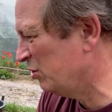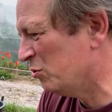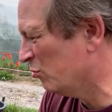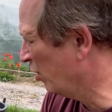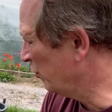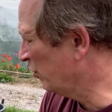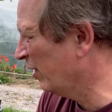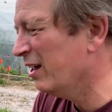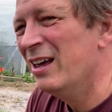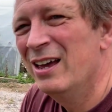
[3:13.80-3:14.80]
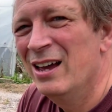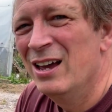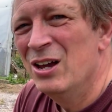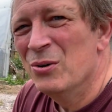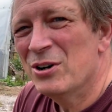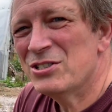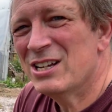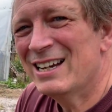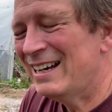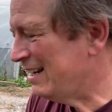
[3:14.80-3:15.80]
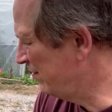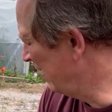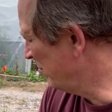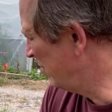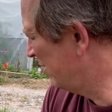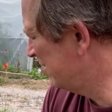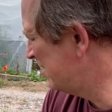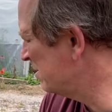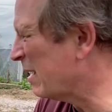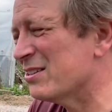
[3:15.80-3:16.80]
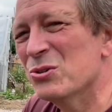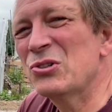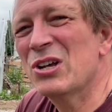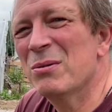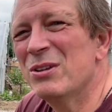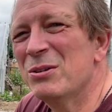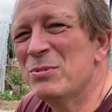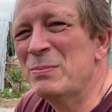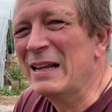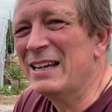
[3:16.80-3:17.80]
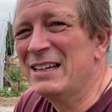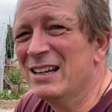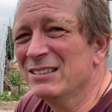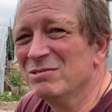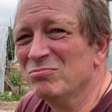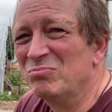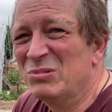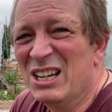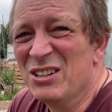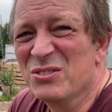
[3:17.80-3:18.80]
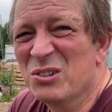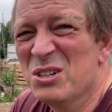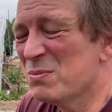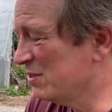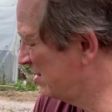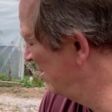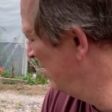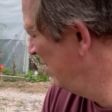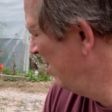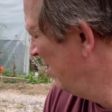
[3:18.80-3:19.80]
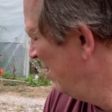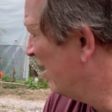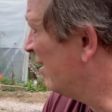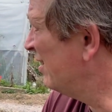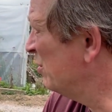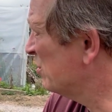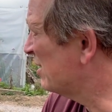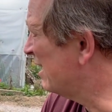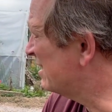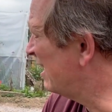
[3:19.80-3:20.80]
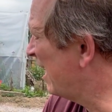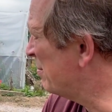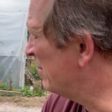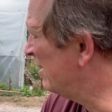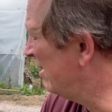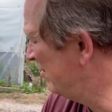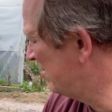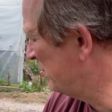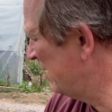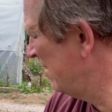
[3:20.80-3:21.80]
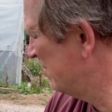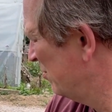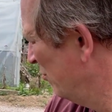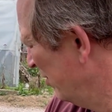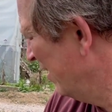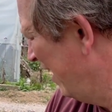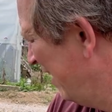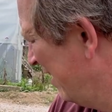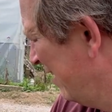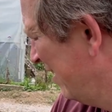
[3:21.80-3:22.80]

new growth, we're actually going to leave in, because this is about the sort of time that you'd be planting like potatoes for Christmas. And I think what's actually happened here is the potatoes that are in there